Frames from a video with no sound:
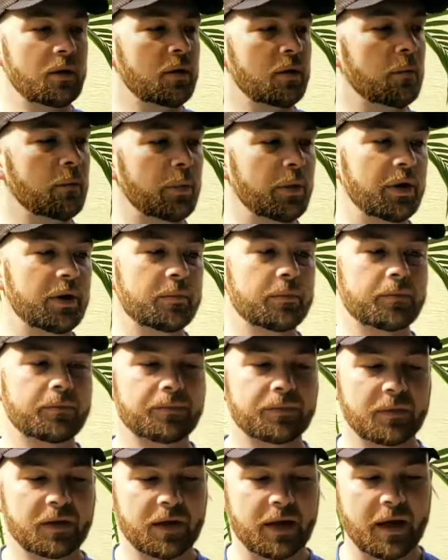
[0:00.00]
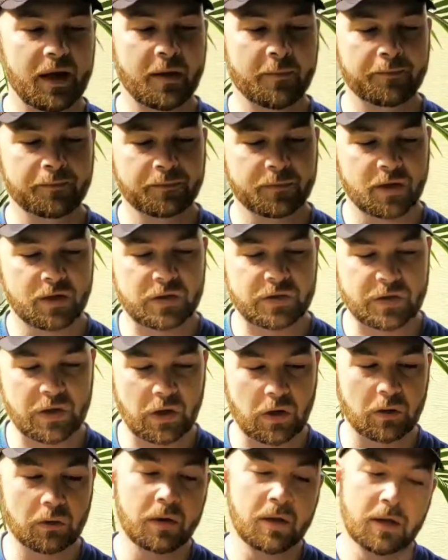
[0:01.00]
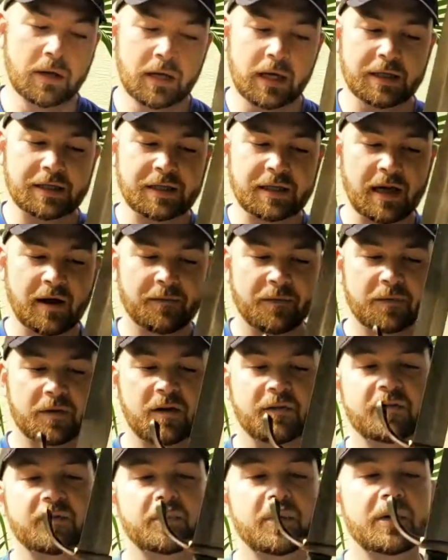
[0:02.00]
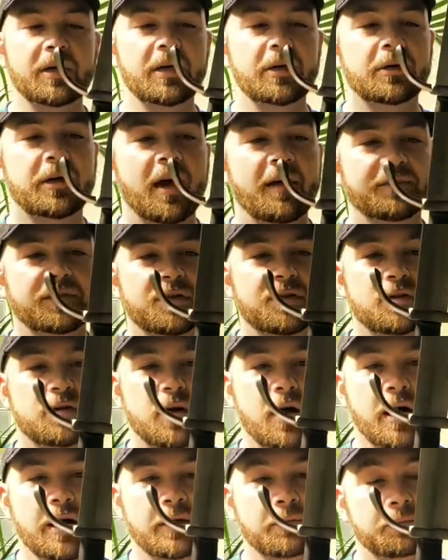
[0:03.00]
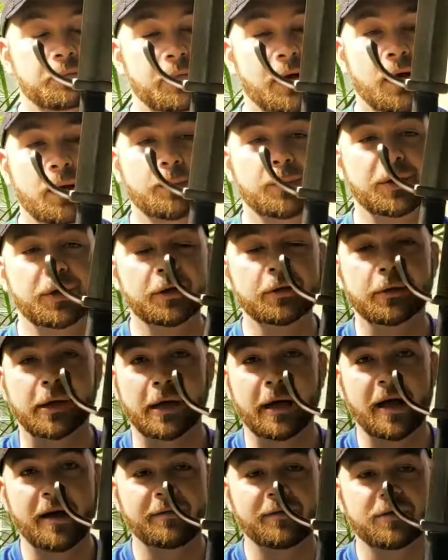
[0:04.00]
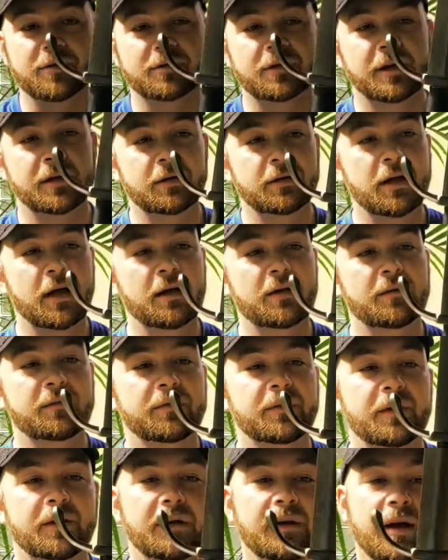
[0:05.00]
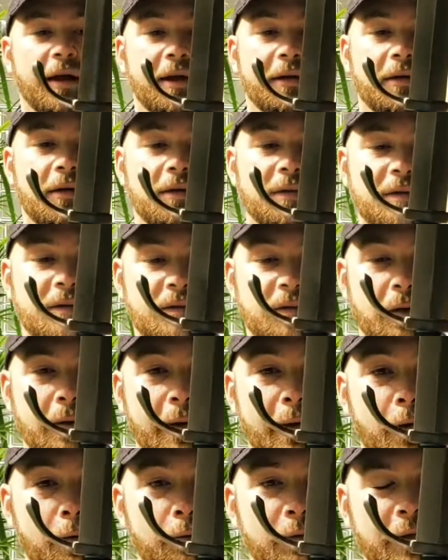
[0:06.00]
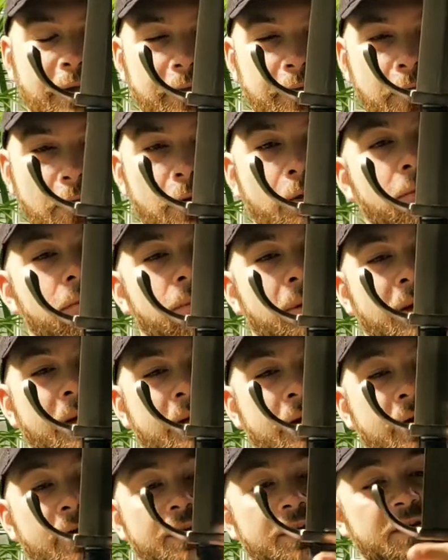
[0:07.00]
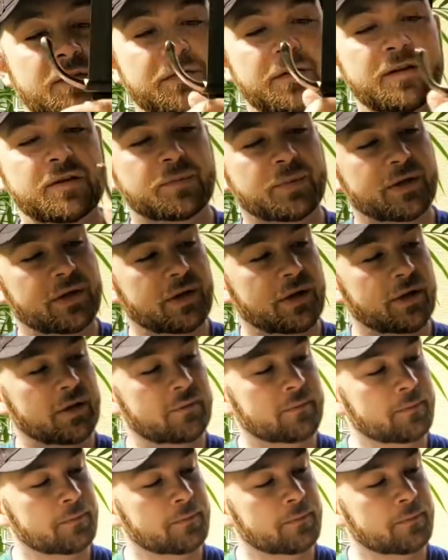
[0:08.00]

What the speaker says: But yeah, so it's not for everybody. You'd have to try it. I'm new. I haven't tried a lot of handles, so I don't really know. But this feels pretty good.